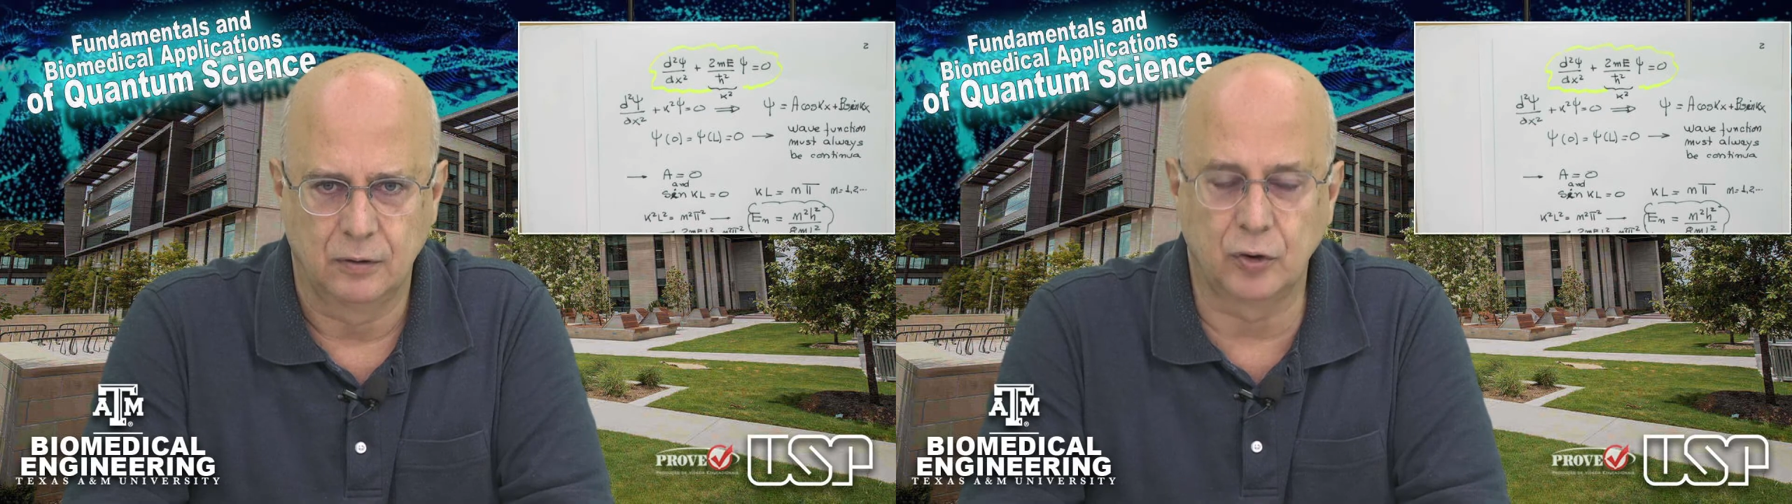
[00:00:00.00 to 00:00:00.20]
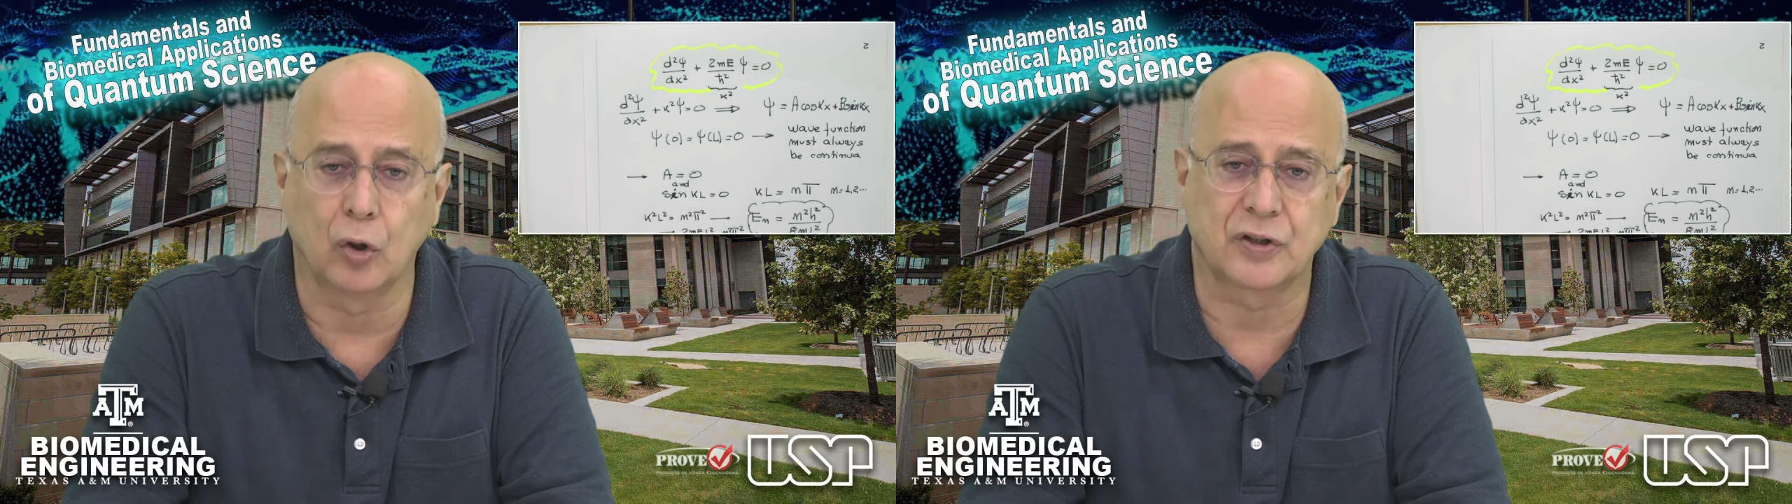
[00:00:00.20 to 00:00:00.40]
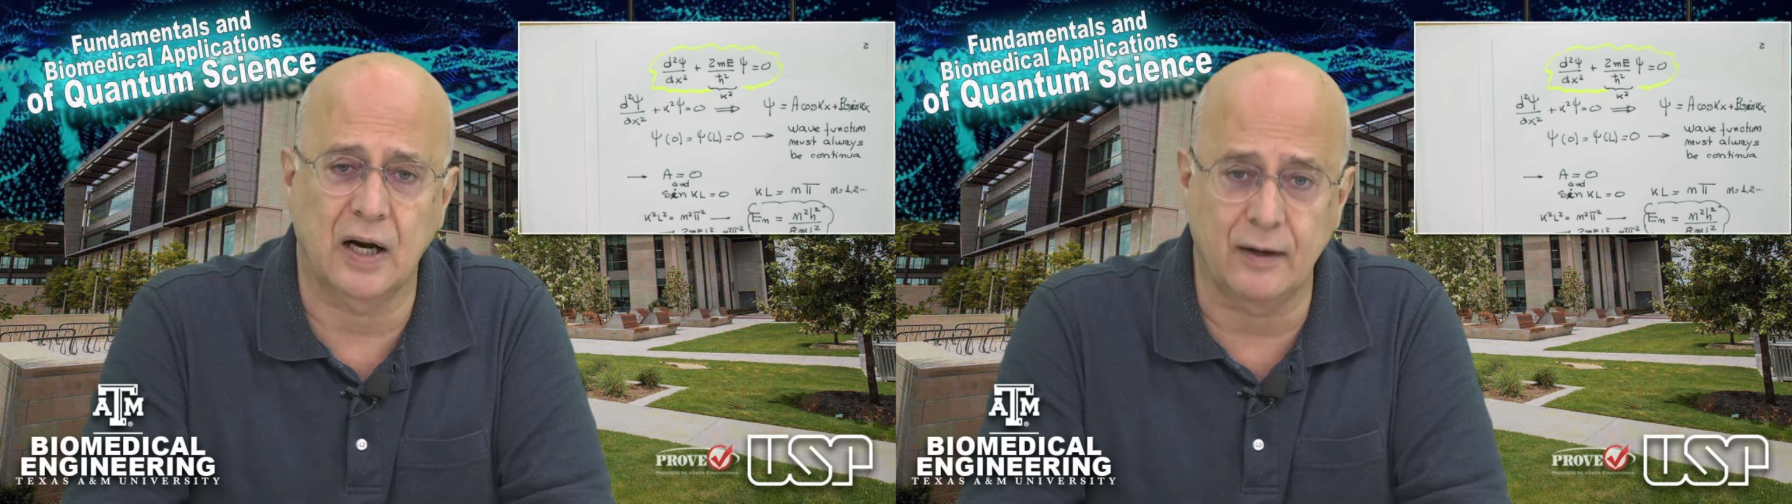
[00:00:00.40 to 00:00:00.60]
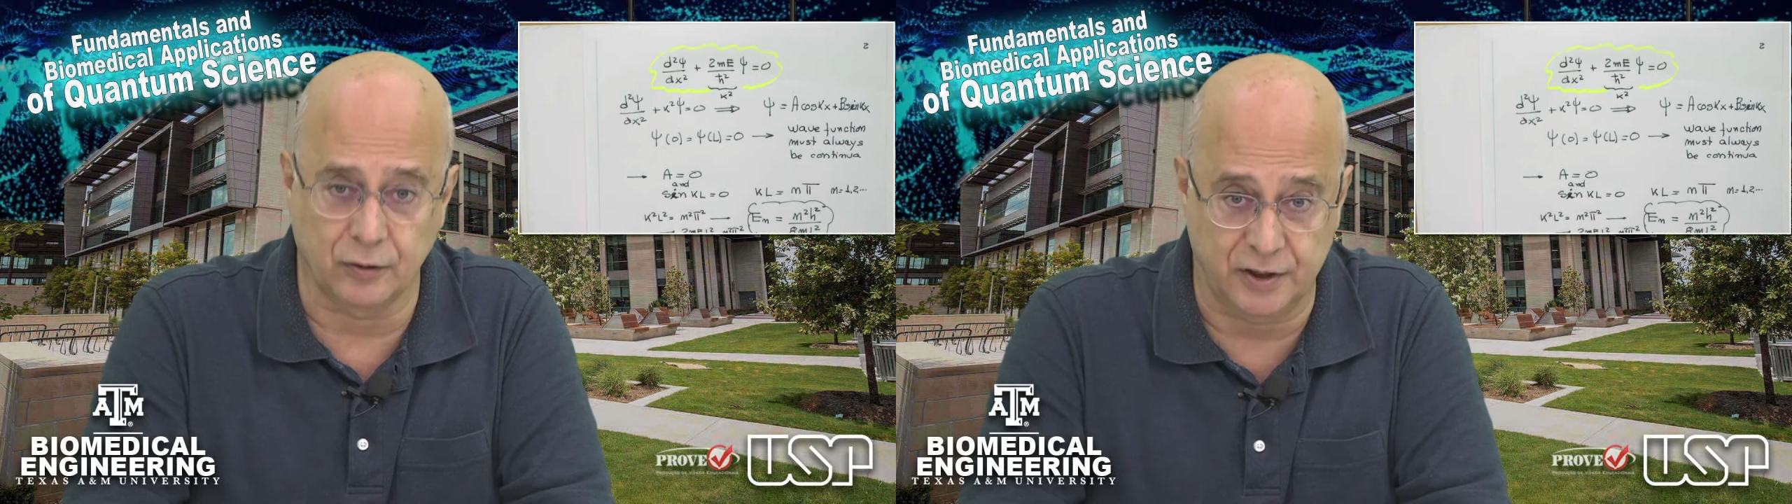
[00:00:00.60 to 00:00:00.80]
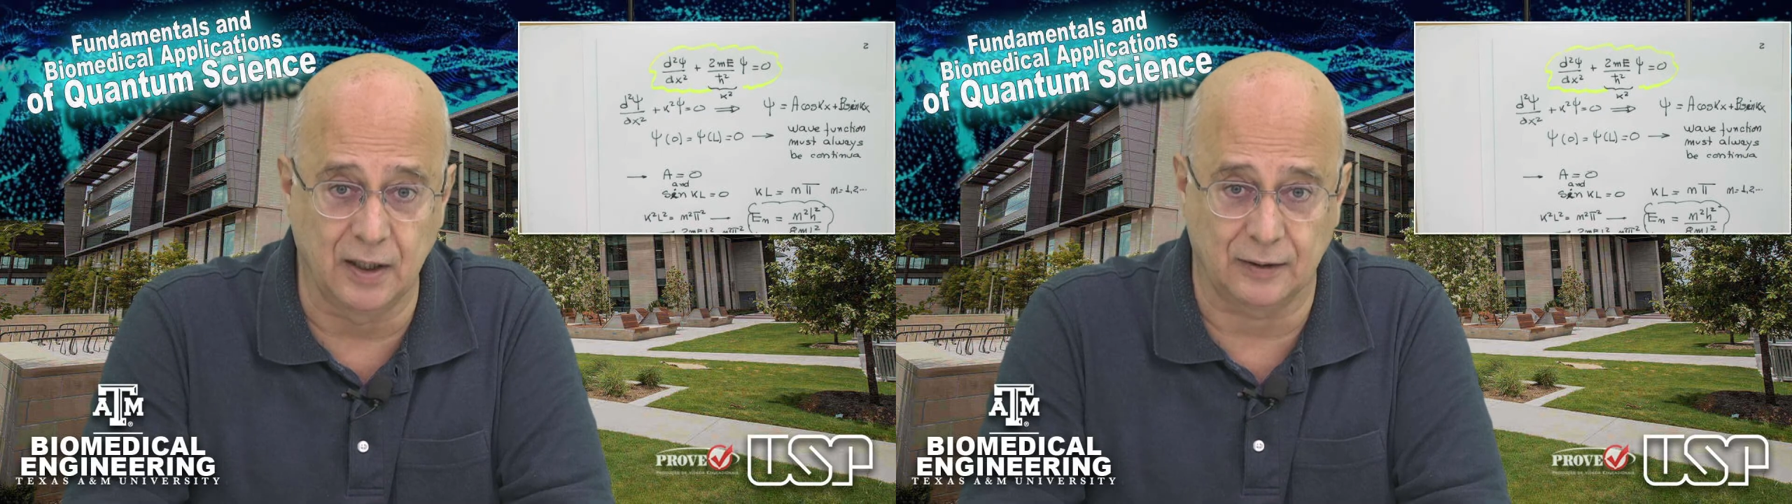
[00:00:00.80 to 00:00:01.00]
Those are the
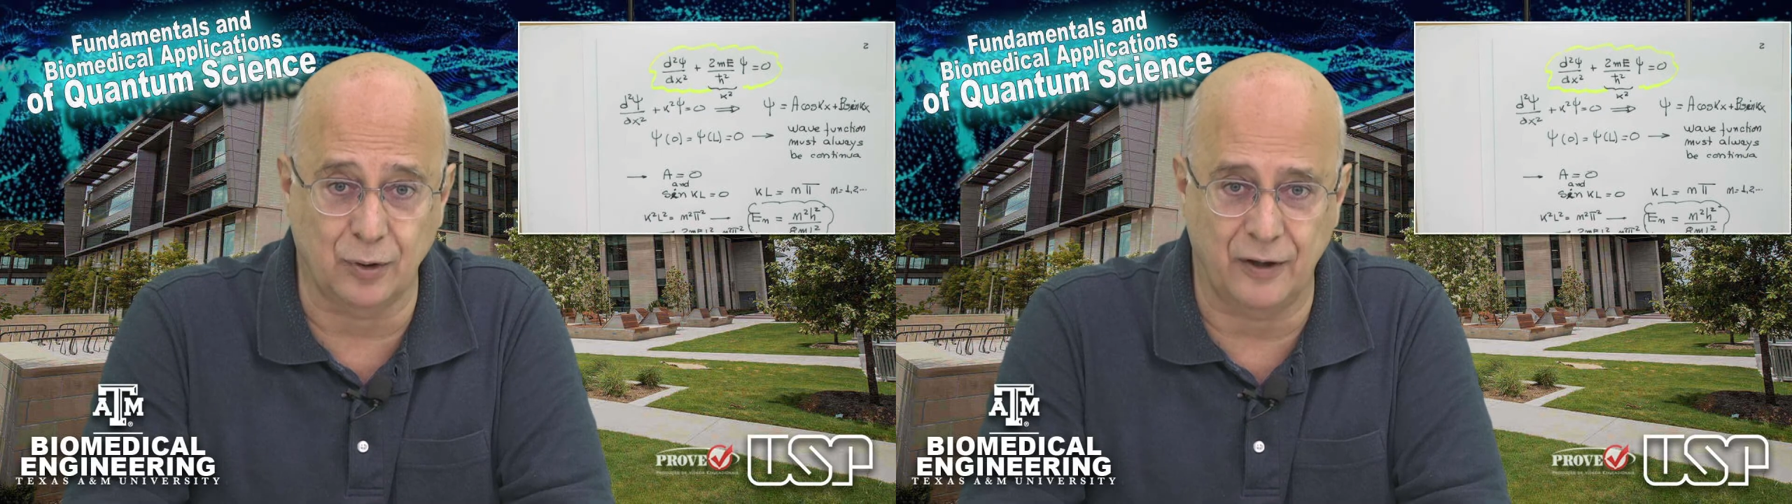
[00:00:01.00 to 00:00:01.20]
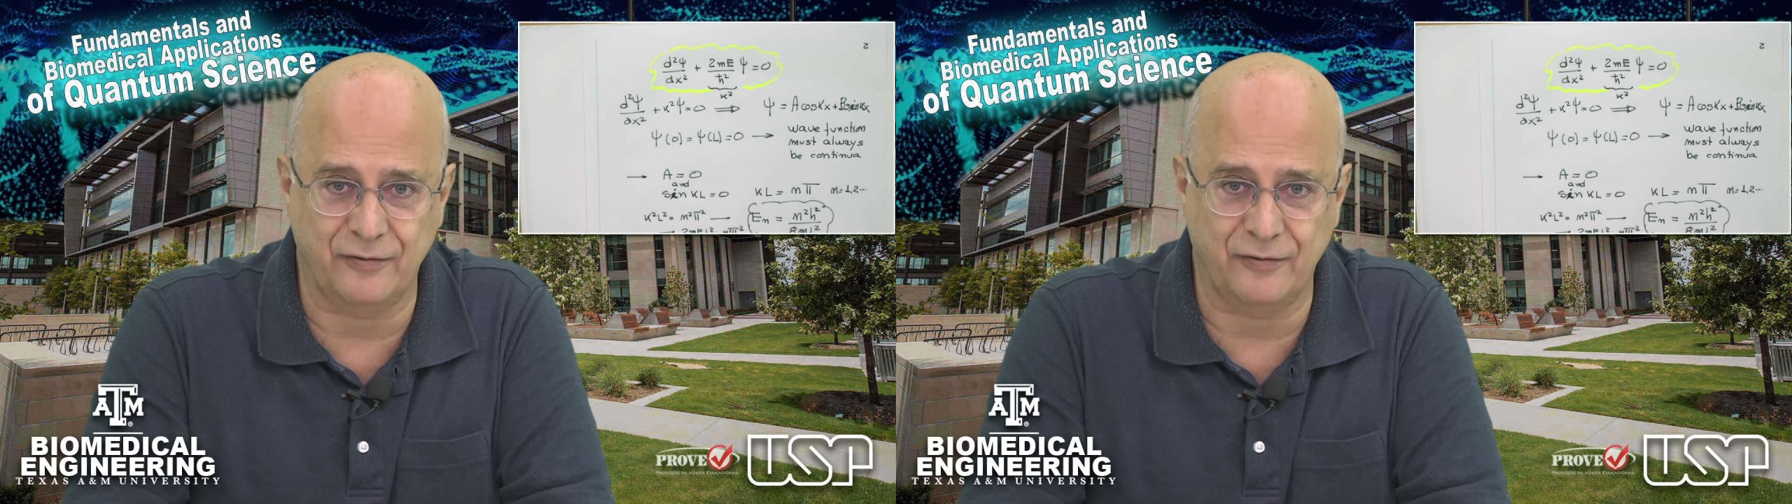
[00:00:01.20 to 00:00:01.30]
oscillatory